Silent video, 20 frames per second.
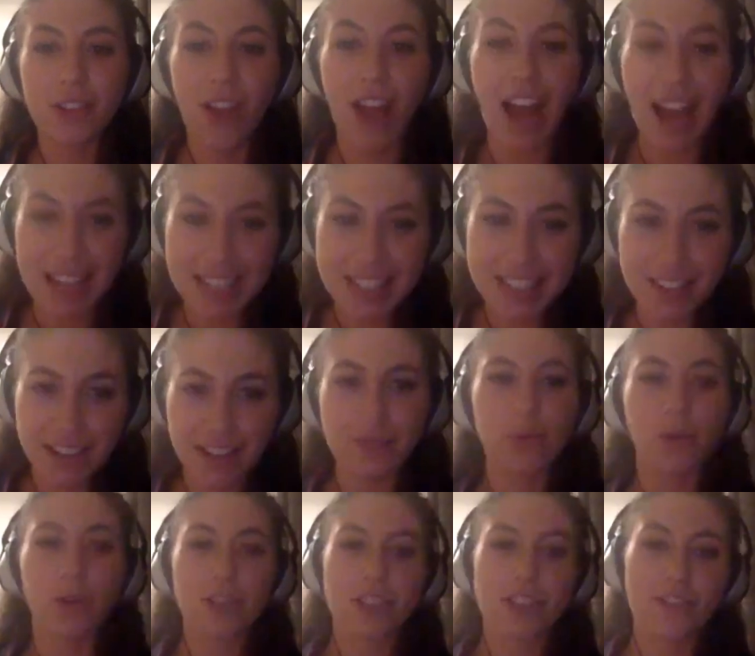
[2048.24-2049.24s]
Andy
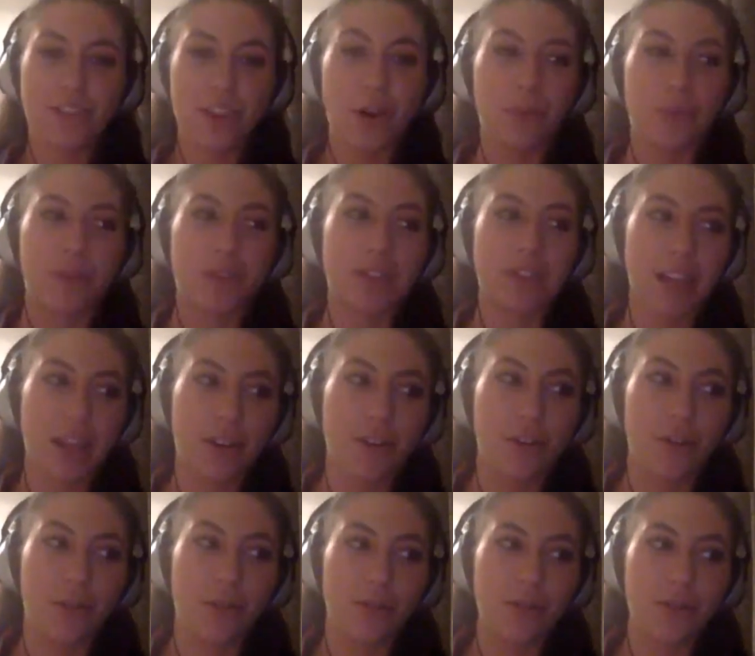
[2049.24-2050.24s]
didn't watch the film
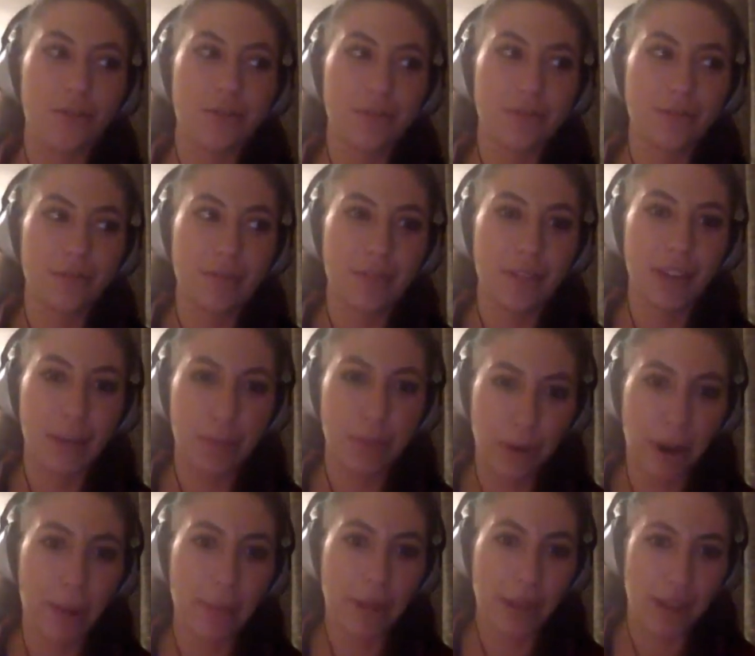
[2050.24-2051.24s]
until it
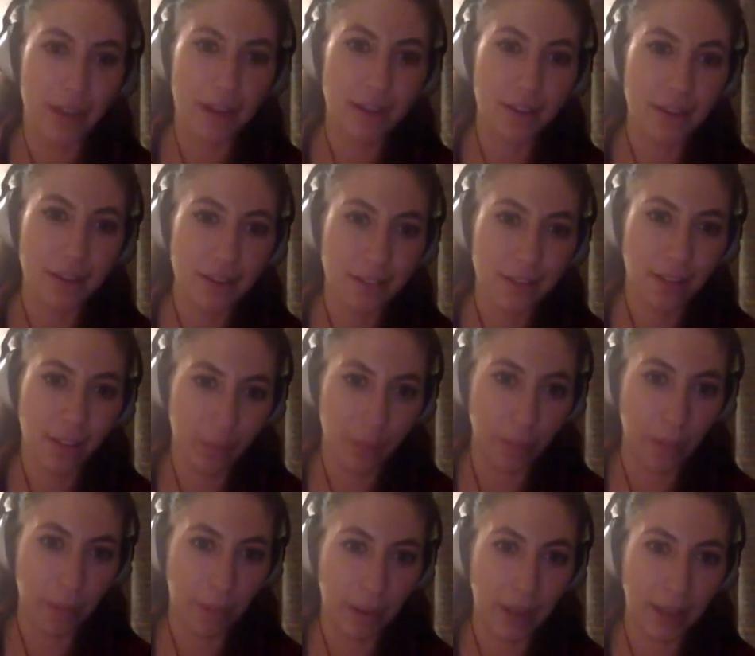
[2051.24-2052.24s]
premiered to the
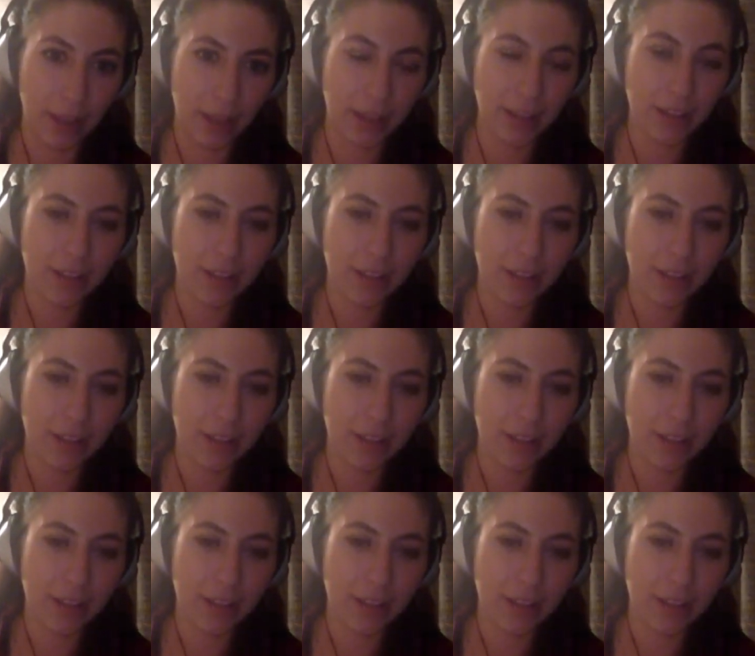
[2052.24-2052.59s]
public.